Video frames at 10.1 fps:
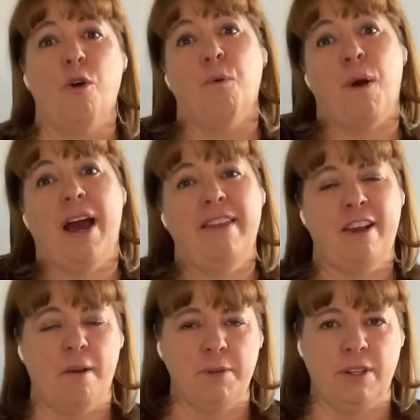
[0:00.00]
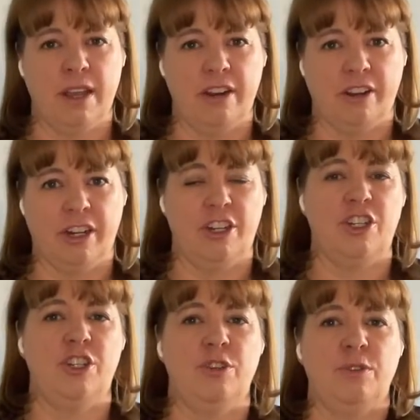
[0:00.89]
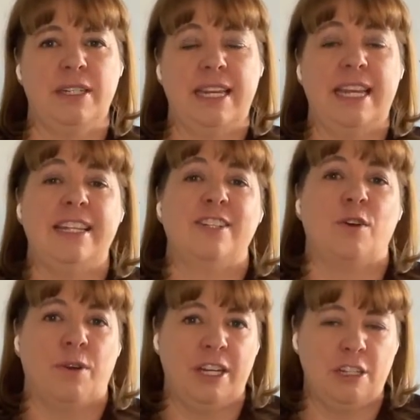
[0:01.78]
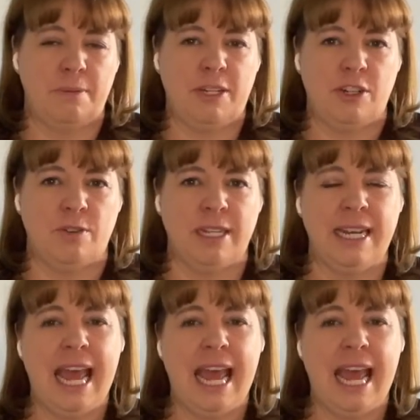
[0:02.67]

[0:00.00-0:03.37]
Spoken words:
why the option that you're going to choose is going to be chosen,